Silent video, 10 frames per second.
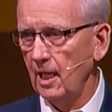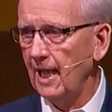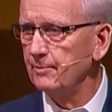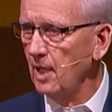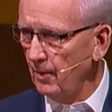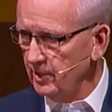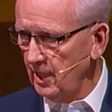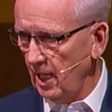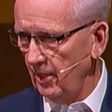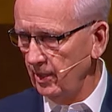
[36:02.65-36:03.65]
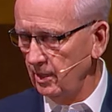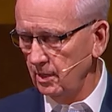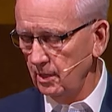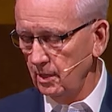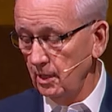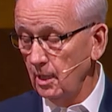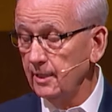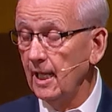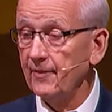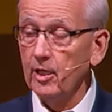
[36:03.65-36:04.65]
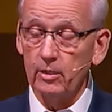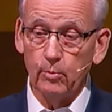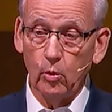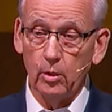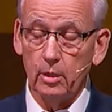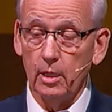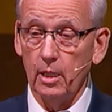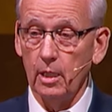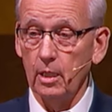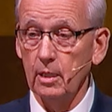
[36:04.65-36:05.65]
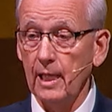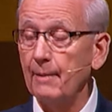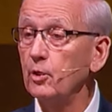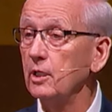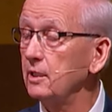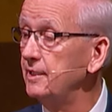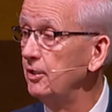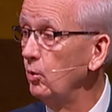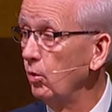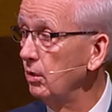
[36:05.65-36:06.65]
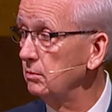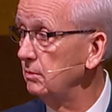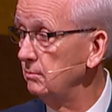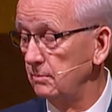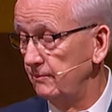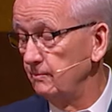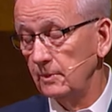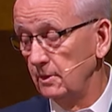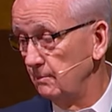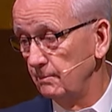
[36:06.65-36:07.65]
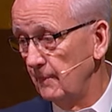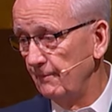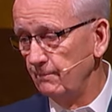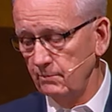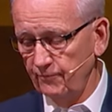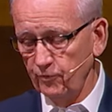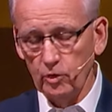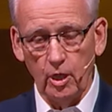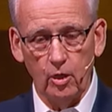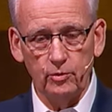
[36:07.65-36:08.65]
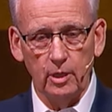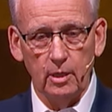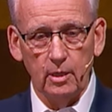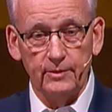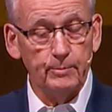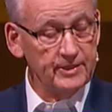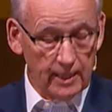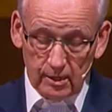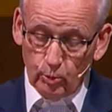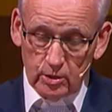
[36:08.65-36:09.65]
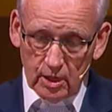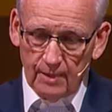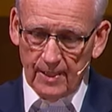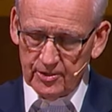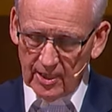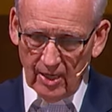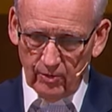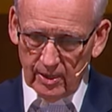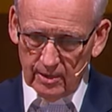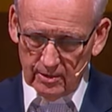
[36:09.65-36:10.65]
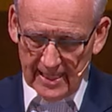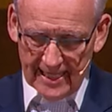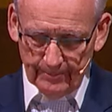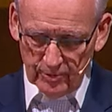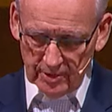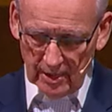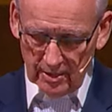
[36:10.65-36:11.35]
I'm not retiring. Now, the elder board, uh, I'm going to continue to work um, my full load, but the elder board cut my salary in 90%.